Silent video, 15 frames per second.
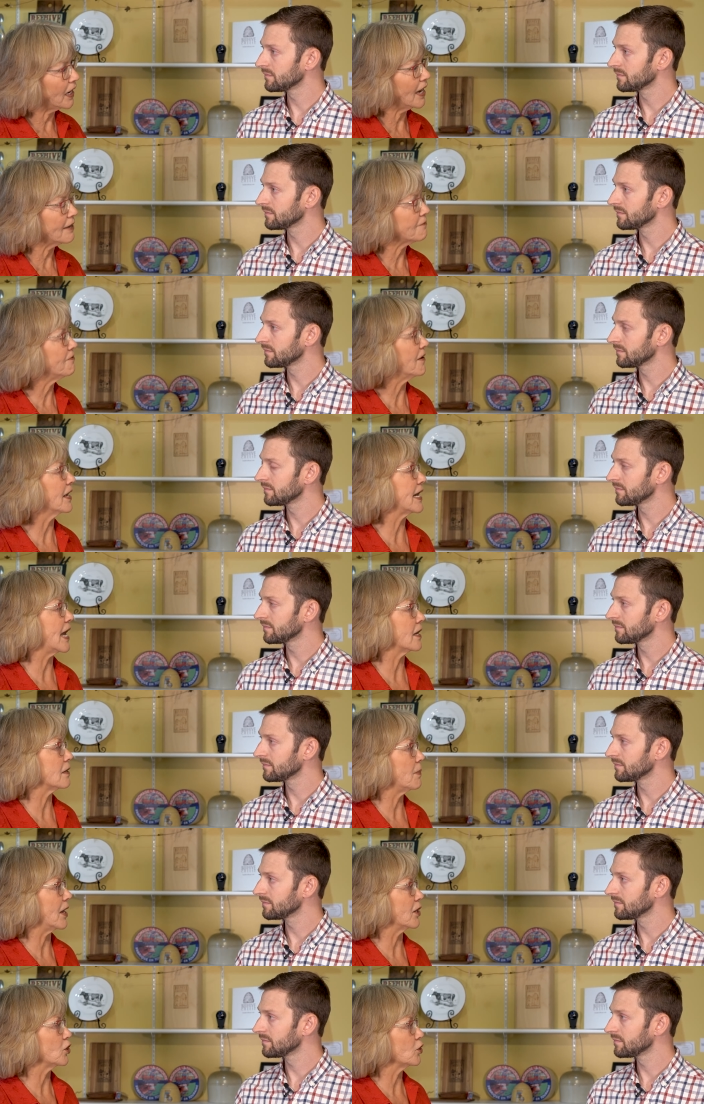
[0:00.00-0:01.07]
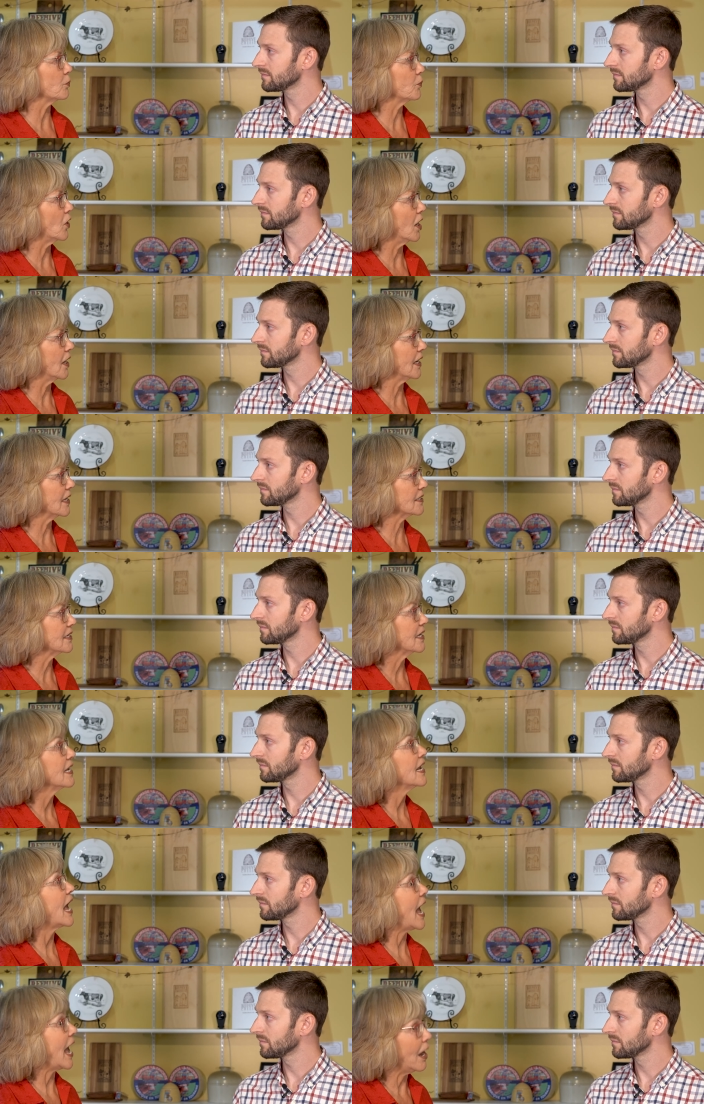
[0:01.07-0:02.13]
Speaker 1: I find out about your product?
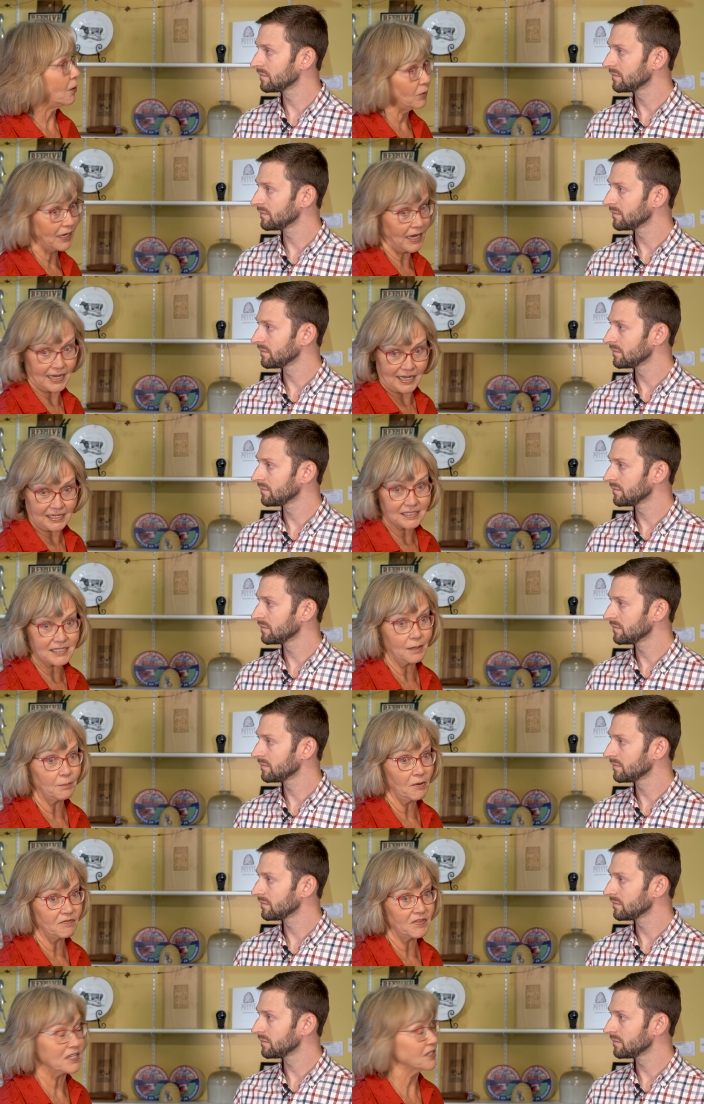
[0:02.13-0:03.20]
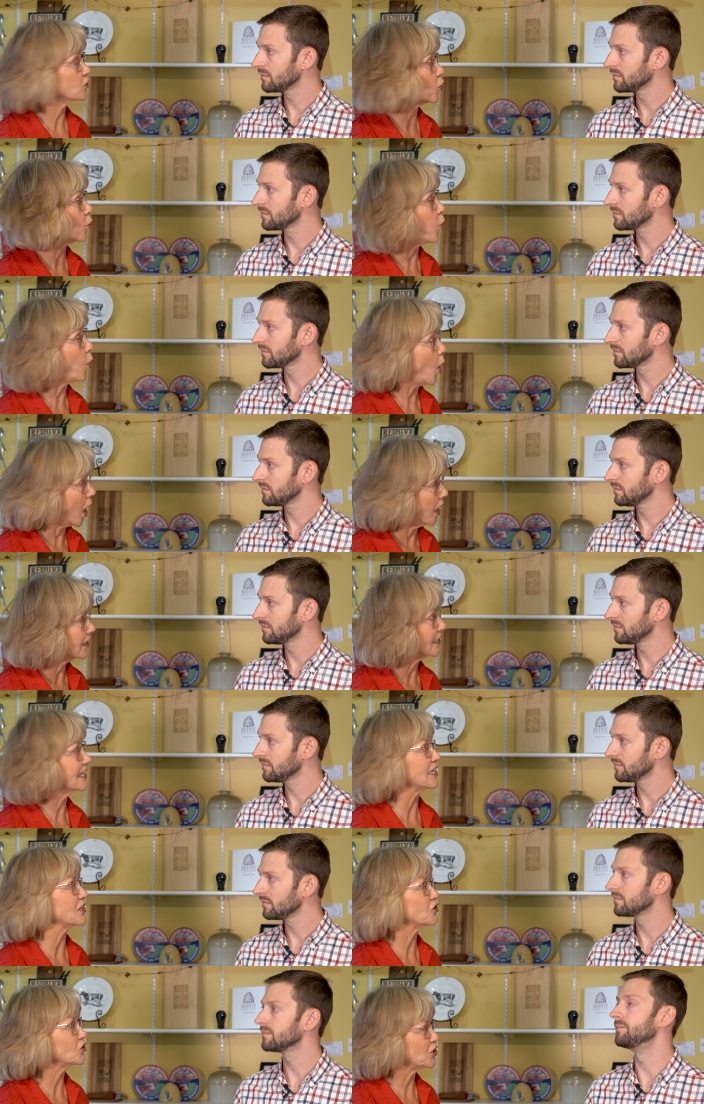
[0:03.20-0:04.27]
How would I get some of these
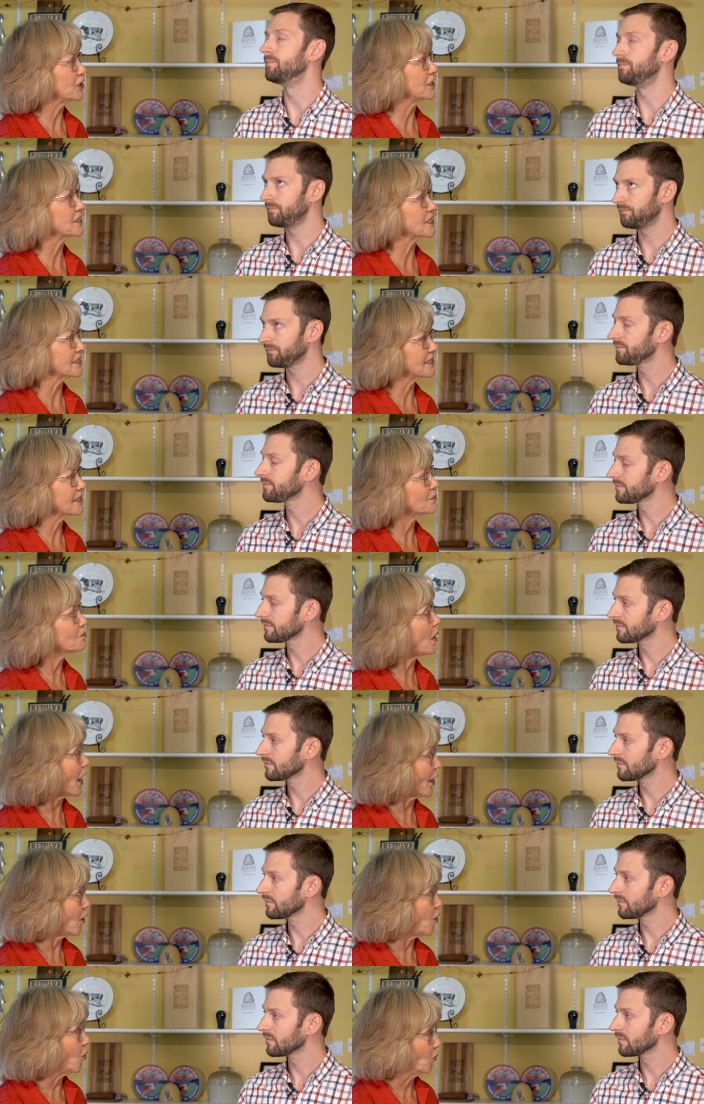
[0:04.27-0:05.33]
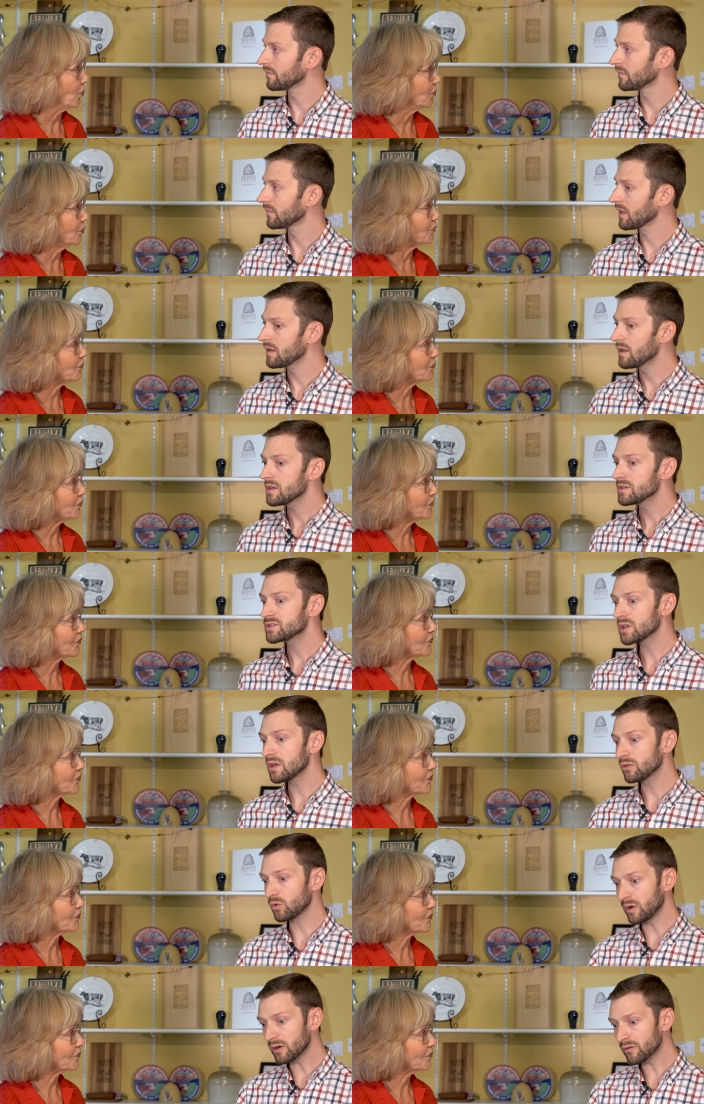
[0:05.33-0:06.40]
quality cheeses in my home?
Speaker 2: So
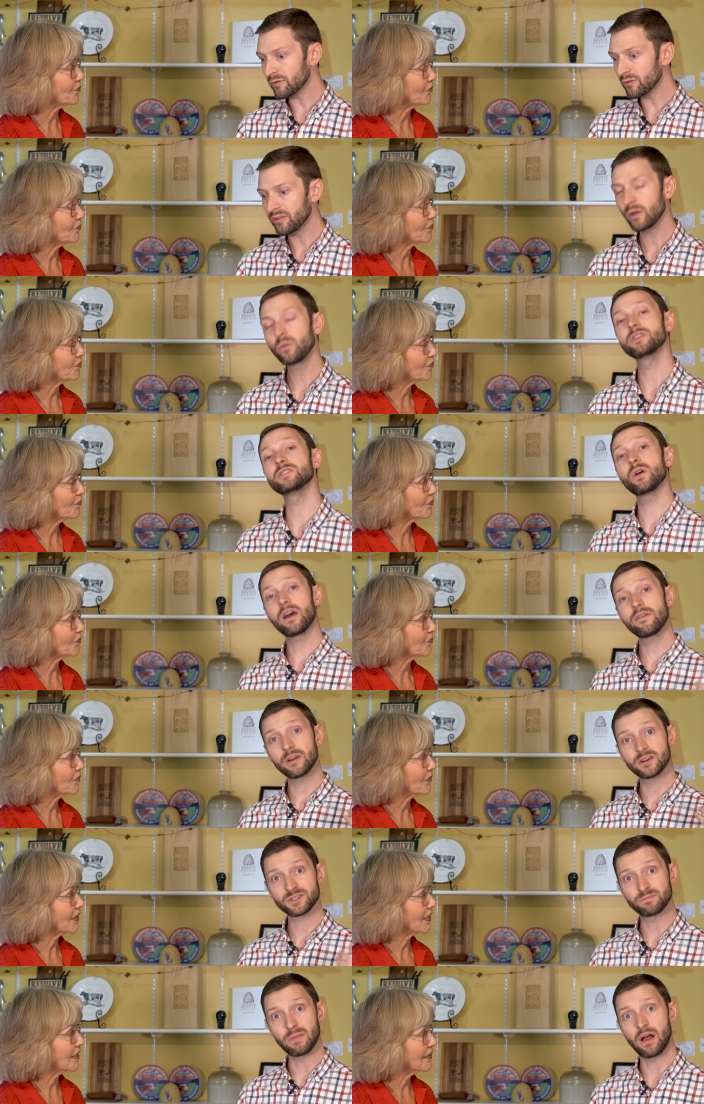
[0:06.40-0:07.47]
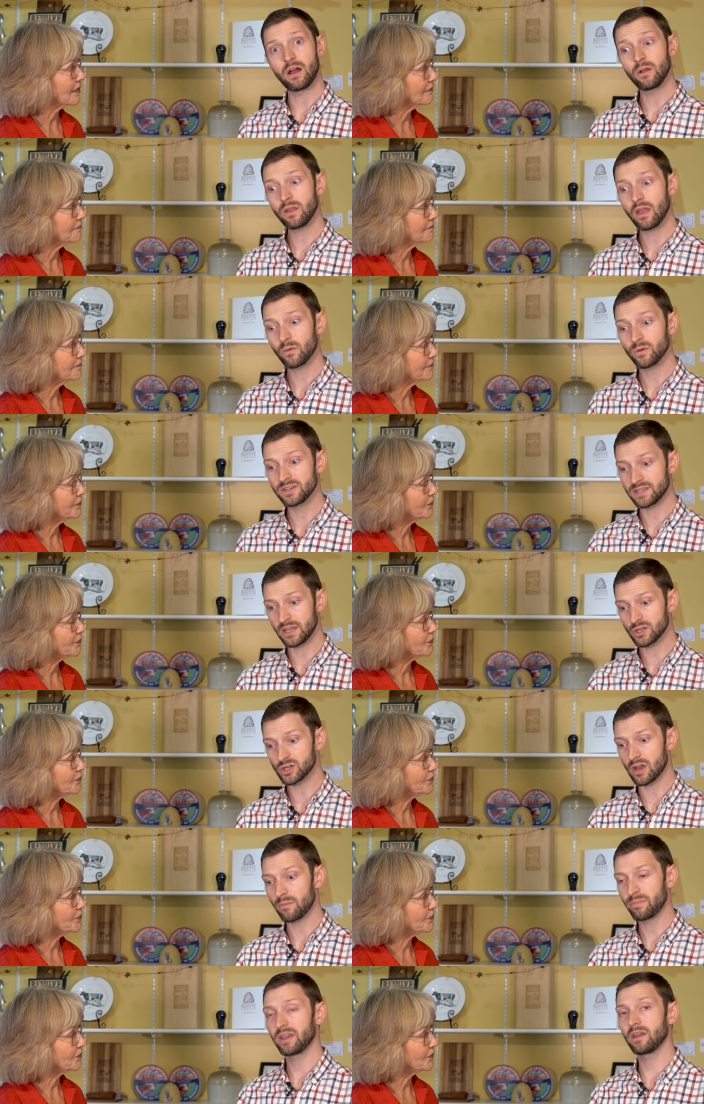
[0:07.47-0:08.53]
the wonderful thing, we do have our small retail
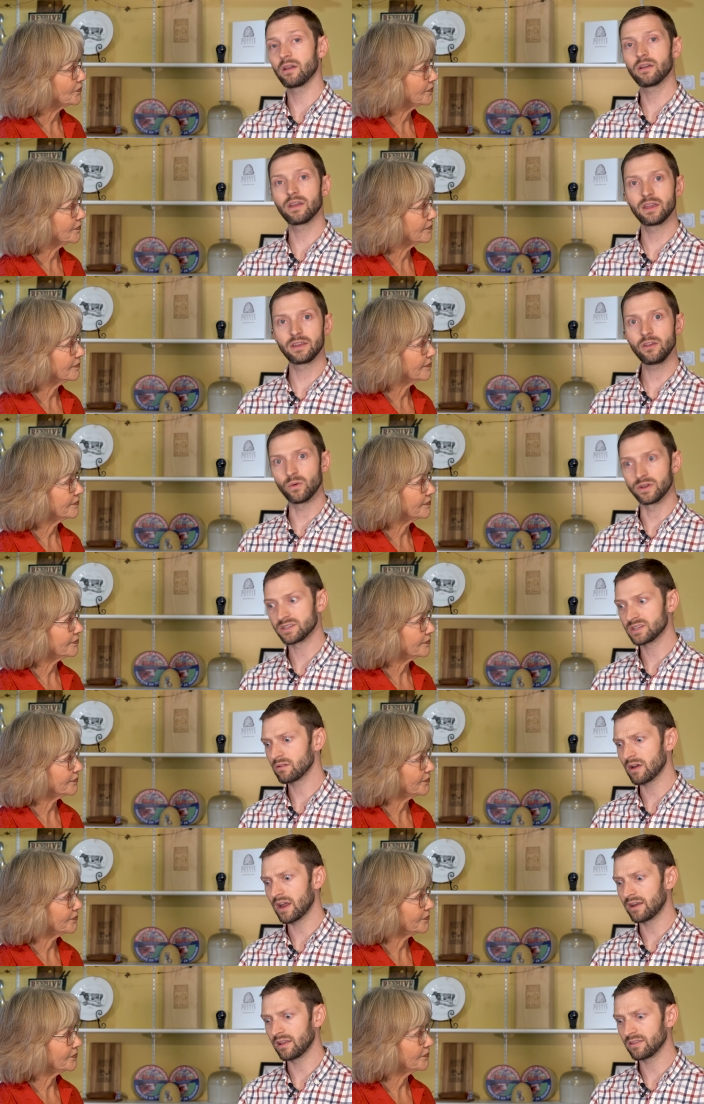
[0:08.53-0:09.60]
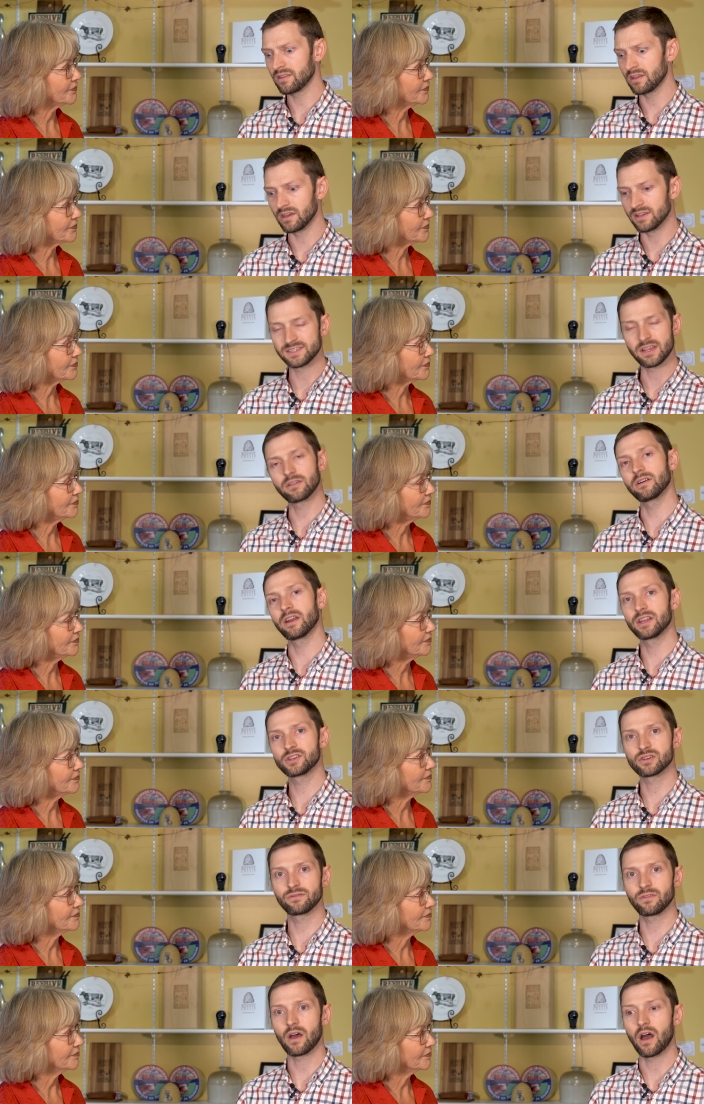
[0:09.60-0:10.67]
shop here in Uintah, right at the southern edge
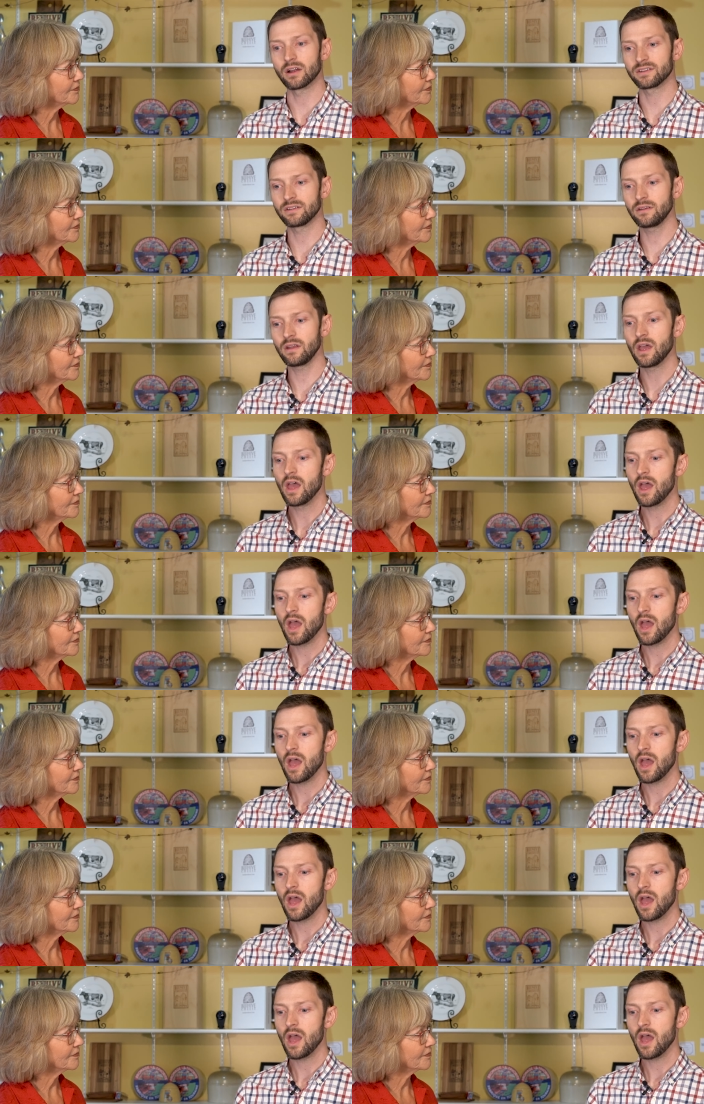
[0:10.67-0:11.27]
of Ogden,